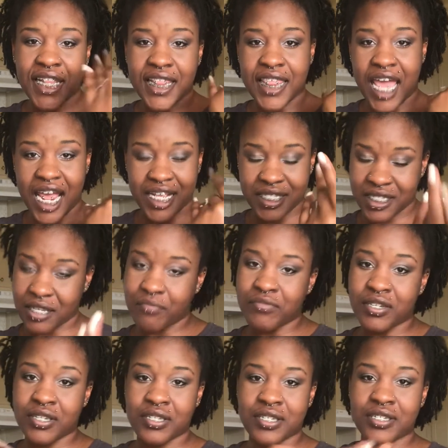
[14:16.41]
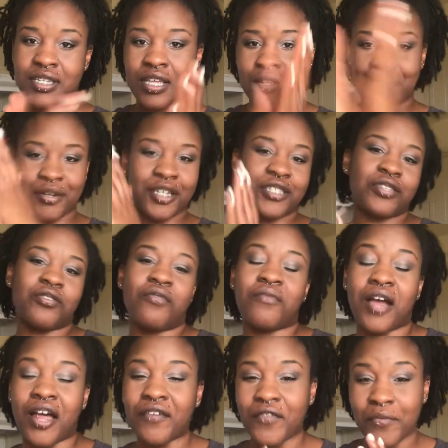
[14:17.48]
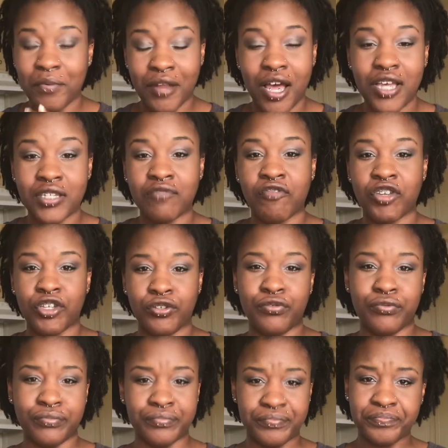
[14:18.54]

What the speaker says: That's something to celebrate. So round of applause for you.